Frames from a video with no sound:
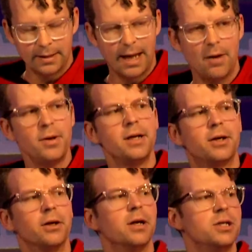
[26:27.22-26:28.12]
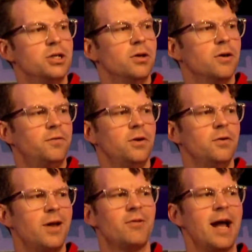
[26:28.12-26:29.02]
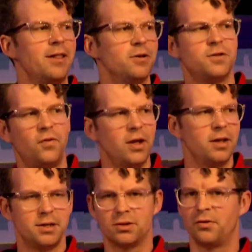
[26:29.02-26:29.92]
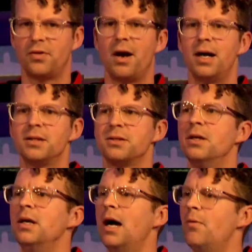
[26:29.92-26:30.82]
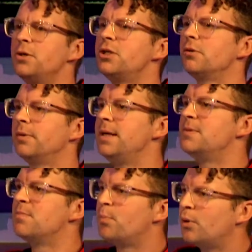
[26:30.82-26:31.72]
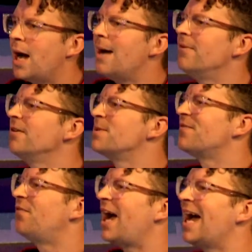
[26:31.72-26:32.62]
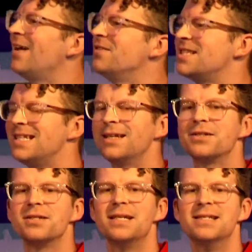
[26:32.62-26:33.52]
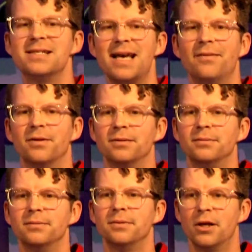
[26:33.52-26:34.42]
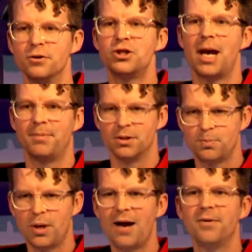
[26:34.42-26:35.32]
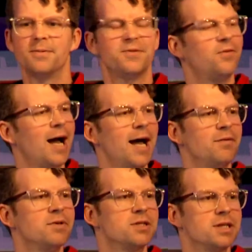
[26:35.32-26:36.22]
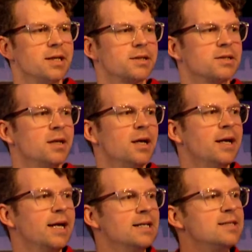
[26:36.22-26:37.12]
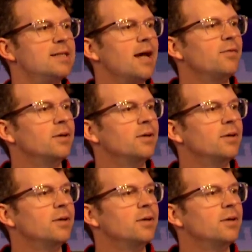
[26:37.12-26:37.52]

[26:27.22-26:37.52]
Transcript: I would encourage you, if you've ever had those feelings or thoughts, I want you to read Proverbs 5, 6, and 7, those chapters, Proverbs 5, 6, and 7.